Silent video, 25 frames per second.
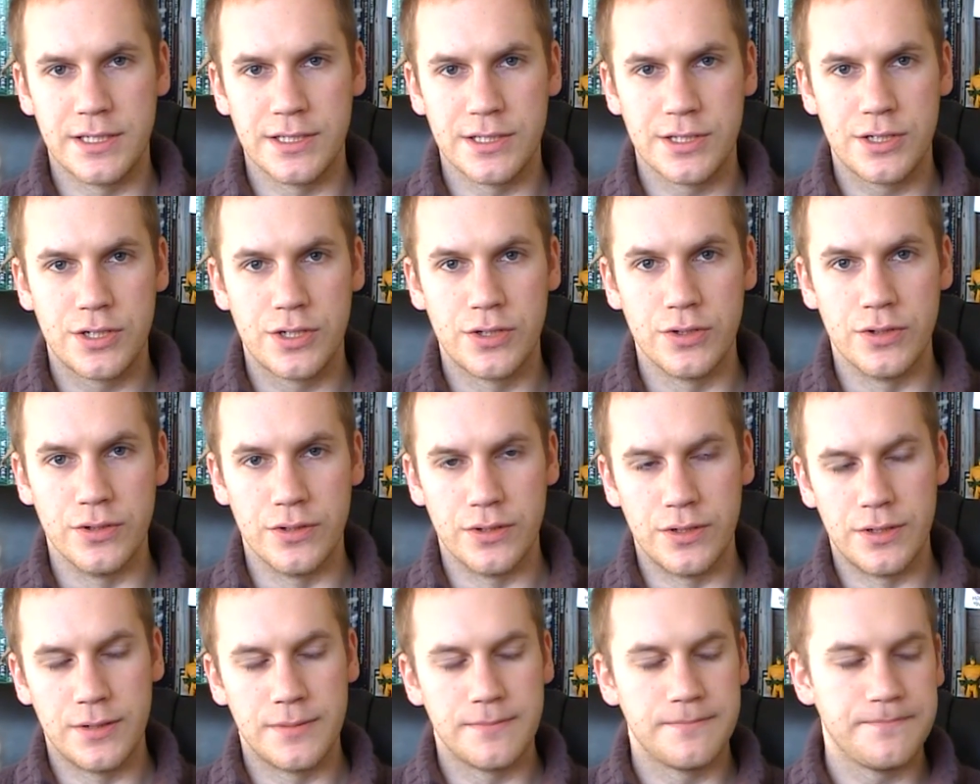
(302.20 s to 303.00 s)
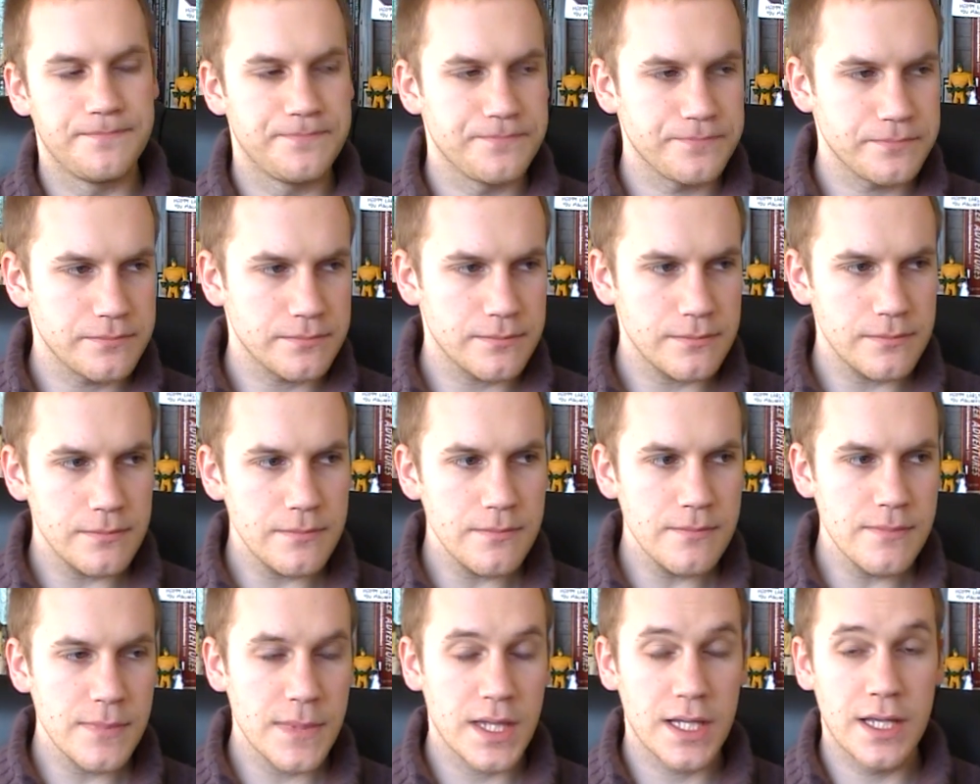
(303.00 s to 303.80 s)
is good.
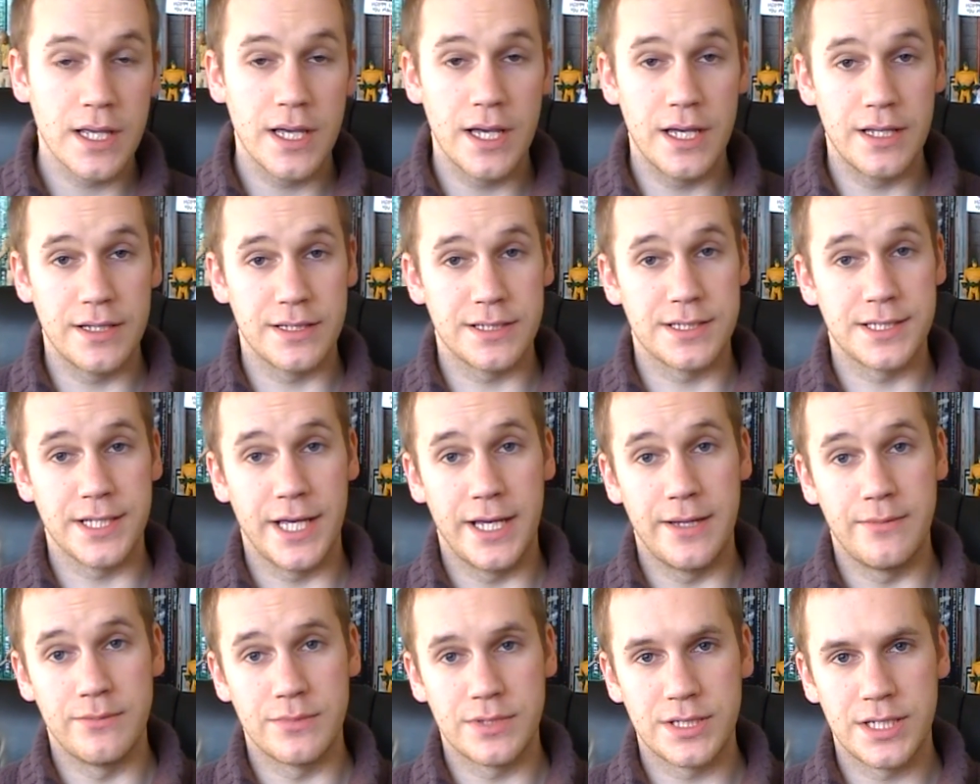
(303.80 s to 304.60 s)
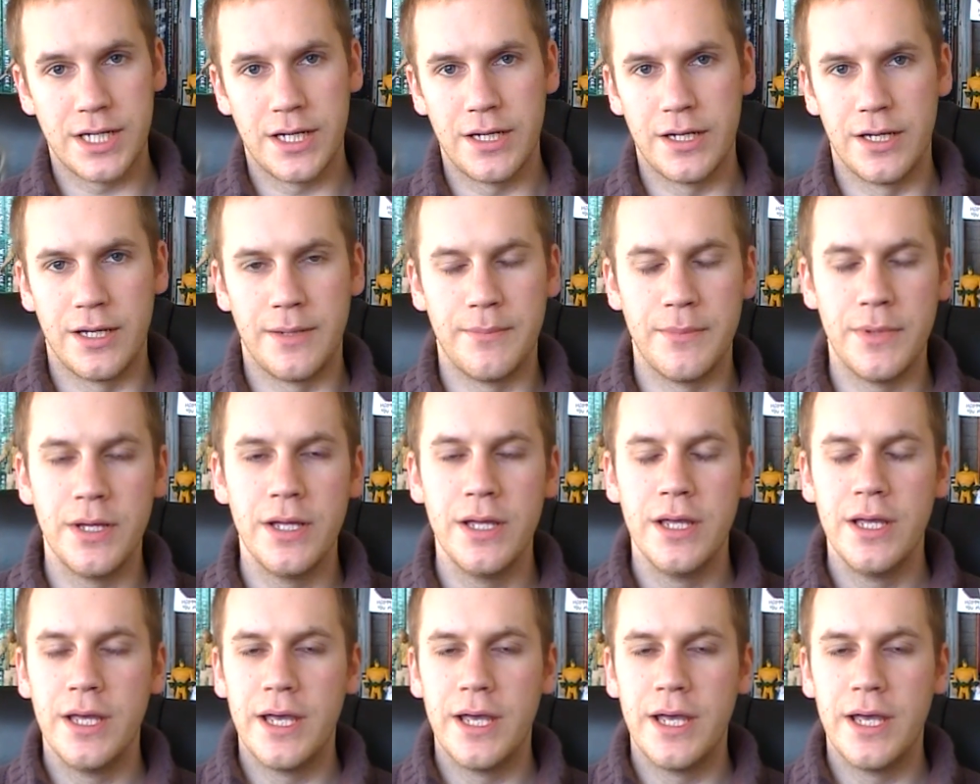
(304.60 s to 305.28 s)
At the same time,